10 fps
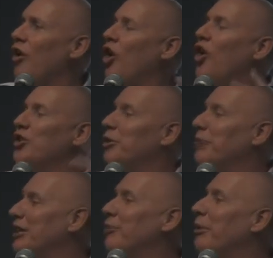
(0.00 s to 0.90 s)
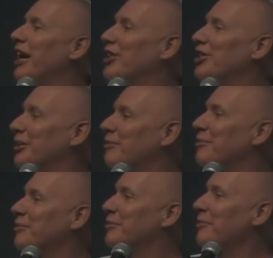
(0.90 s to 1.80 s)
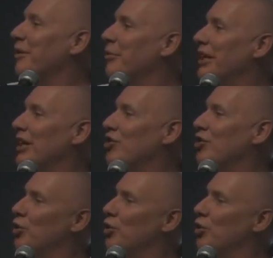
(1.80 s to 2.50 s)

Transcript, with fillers: ultimate compassion, because